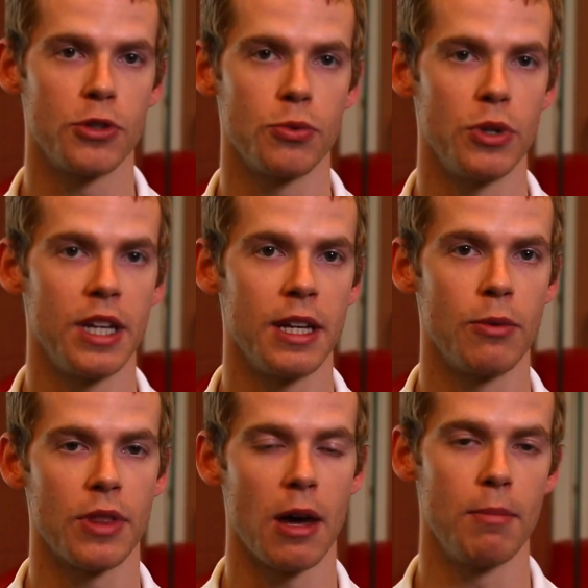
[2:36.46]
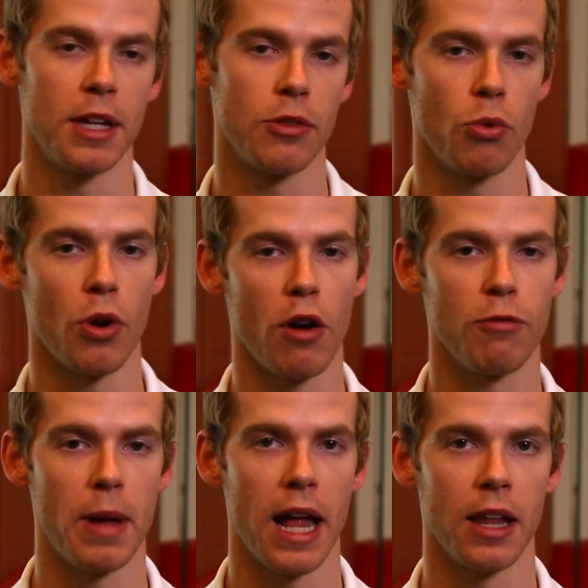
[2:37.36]
swing without being thrown
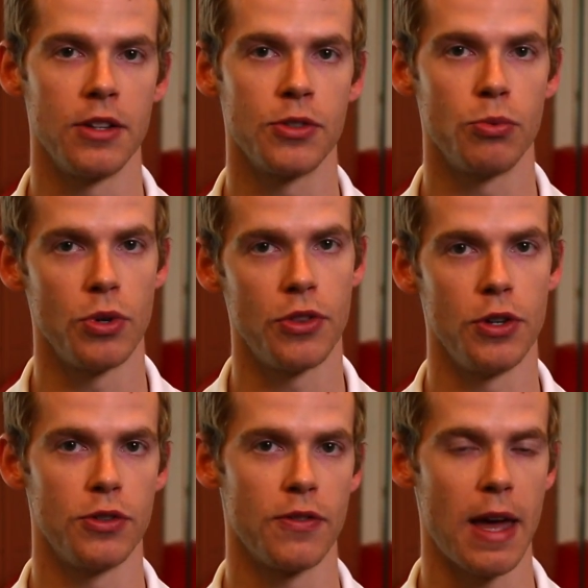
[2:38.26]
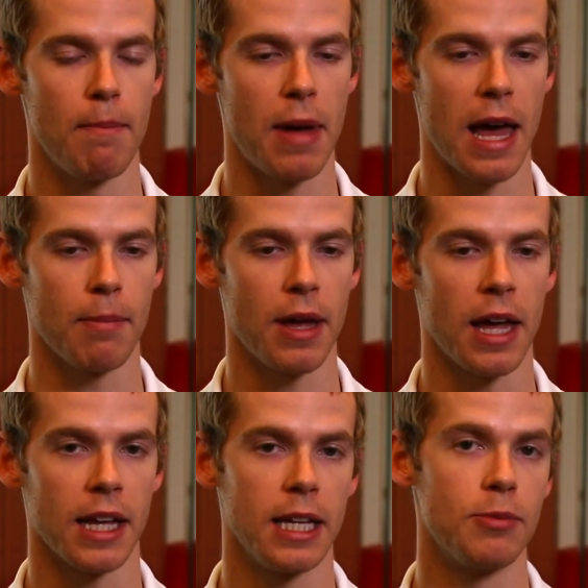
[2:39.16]
off balance with the use of that
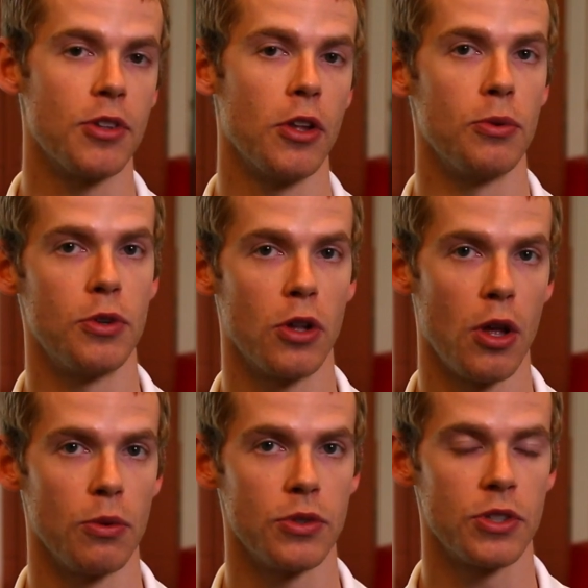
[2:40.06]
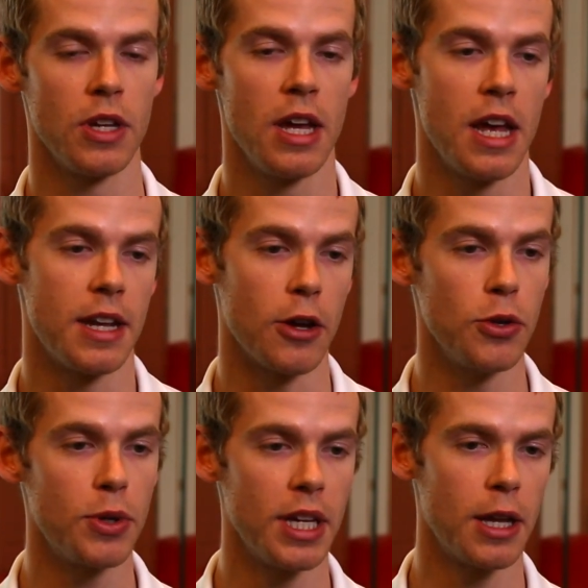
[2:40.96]
backpack. Keeps the load close. Now
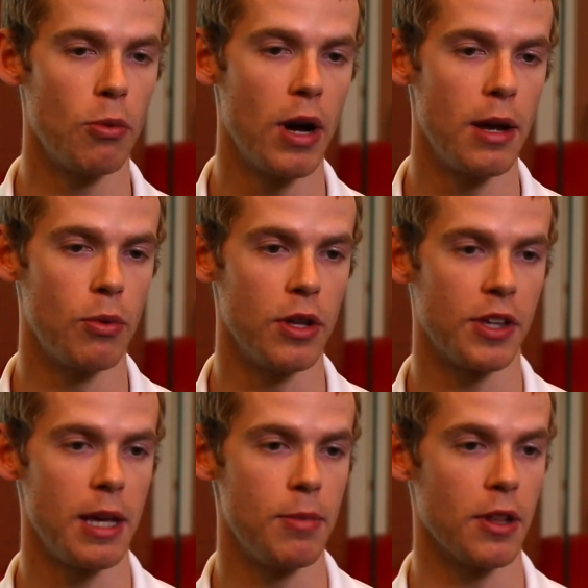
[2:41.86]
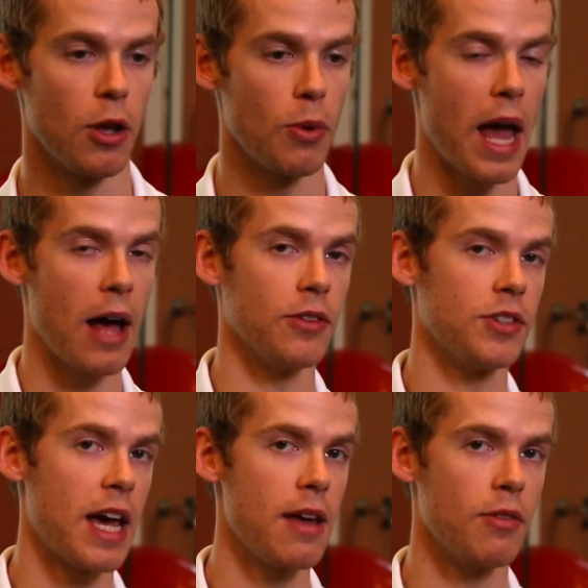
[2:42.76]
you can get away with keeping the load
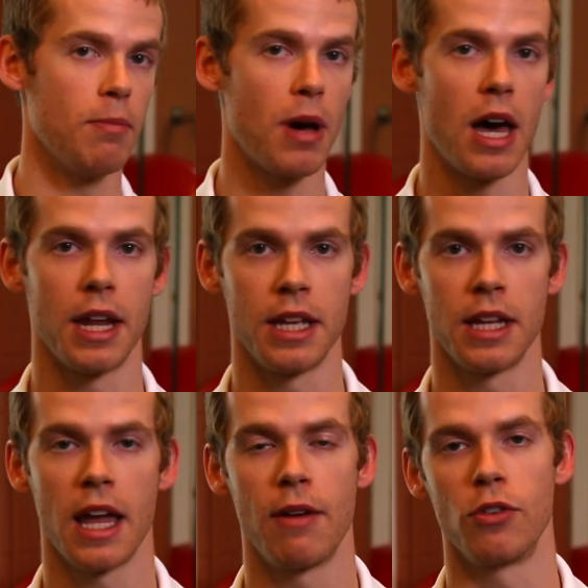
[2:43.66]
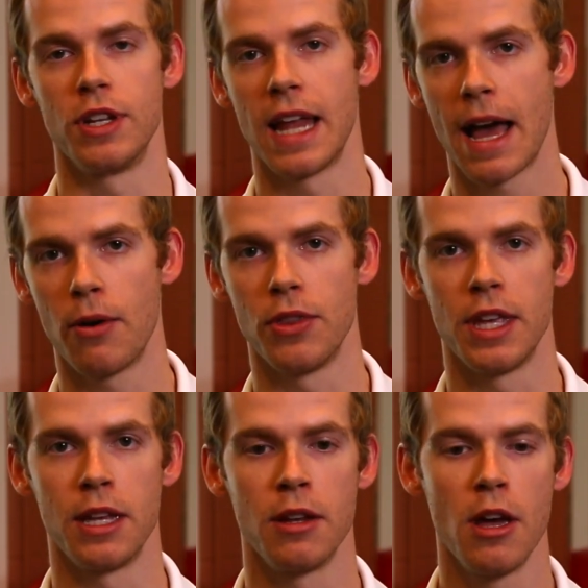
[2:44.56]
outside of the body every now and
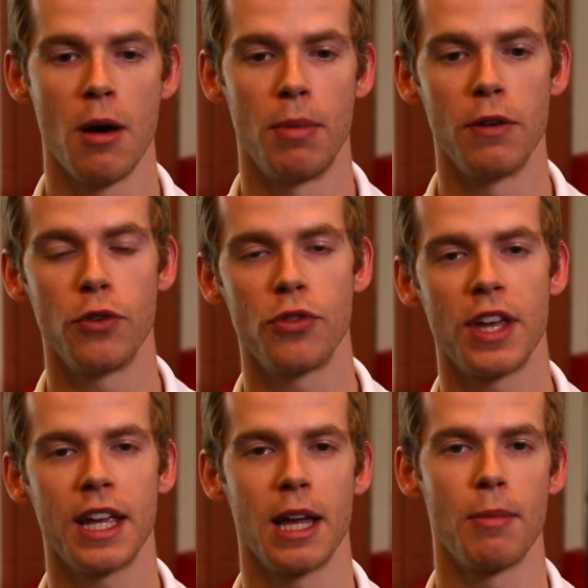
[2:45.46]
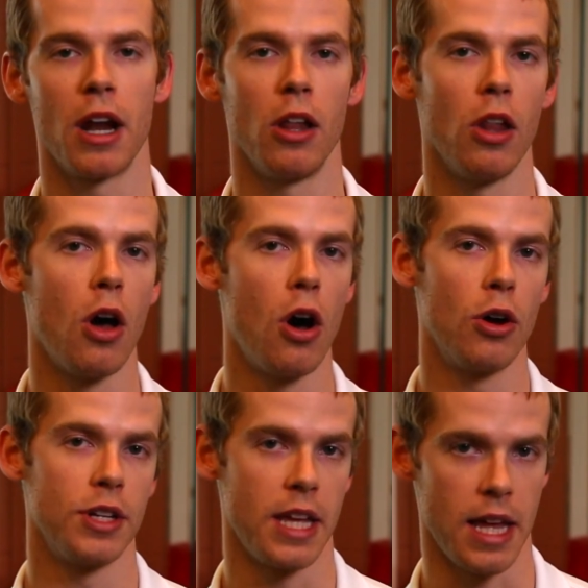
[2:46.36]
then, but if you're thinking about a
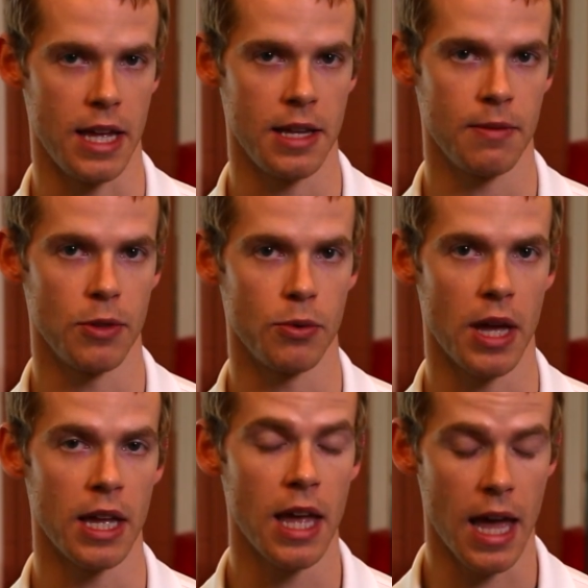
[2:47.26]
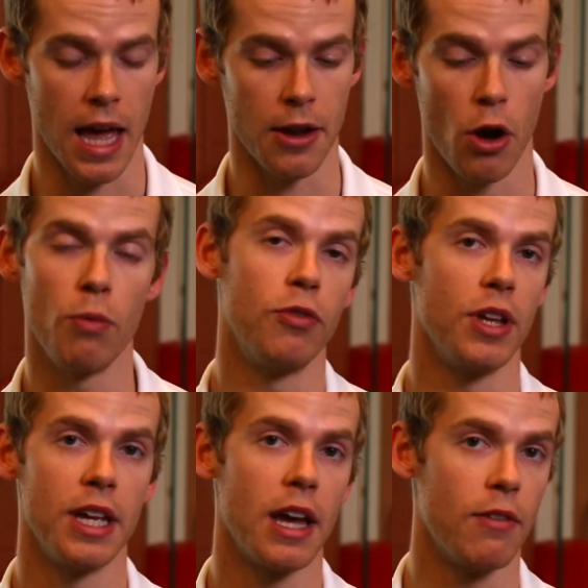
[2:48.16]
long day, okay, and
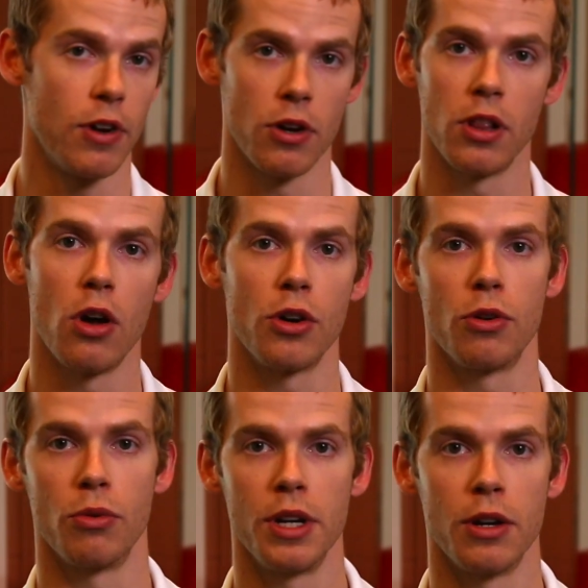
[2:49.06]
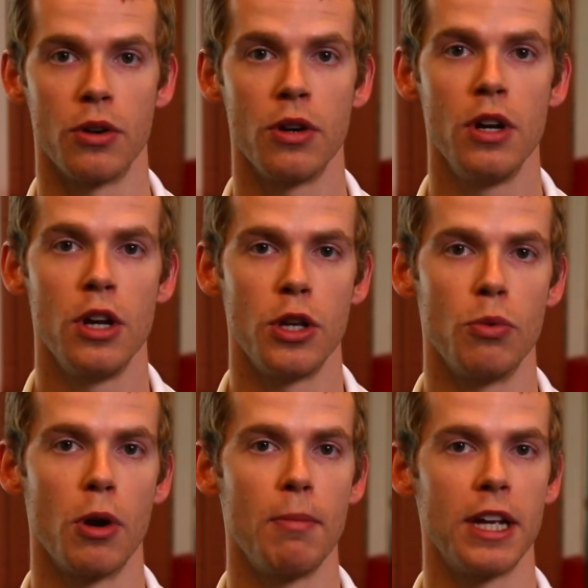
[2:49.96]
hopefully a very long career,
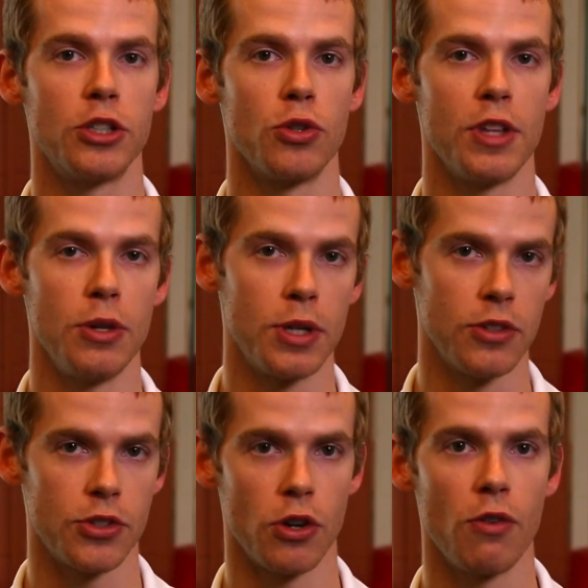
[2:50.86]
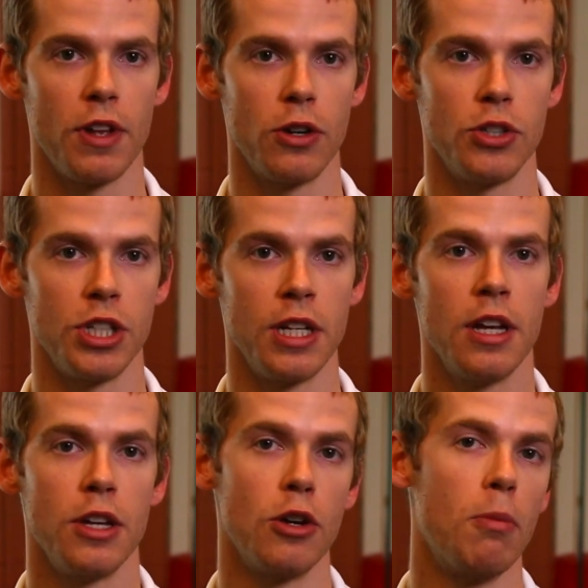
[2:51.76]
you want to make sure that you conserve energy,
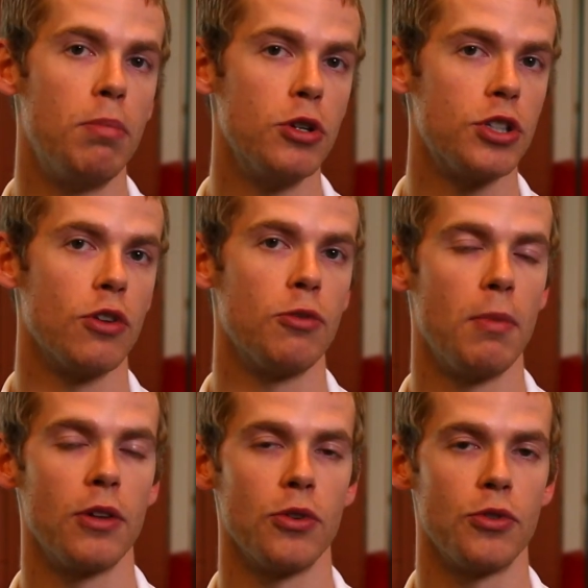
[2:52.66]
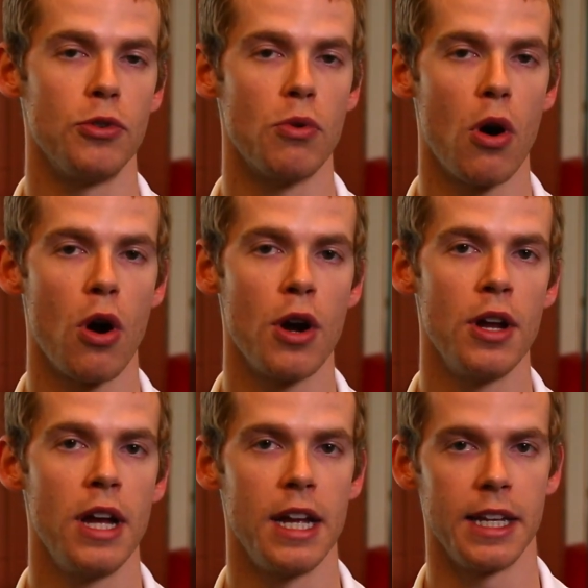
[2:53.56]
you don't push those muscles too hard,
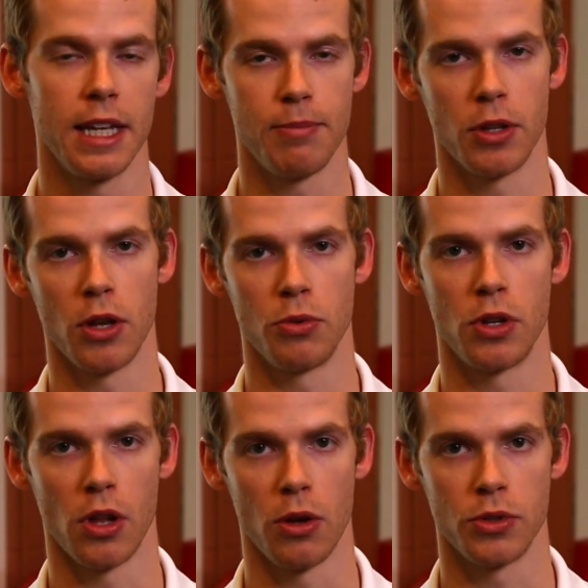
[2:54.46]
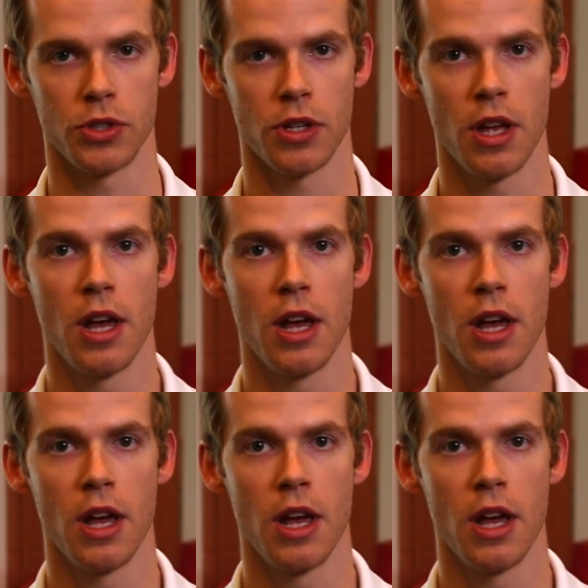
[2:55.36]
and keep the load close.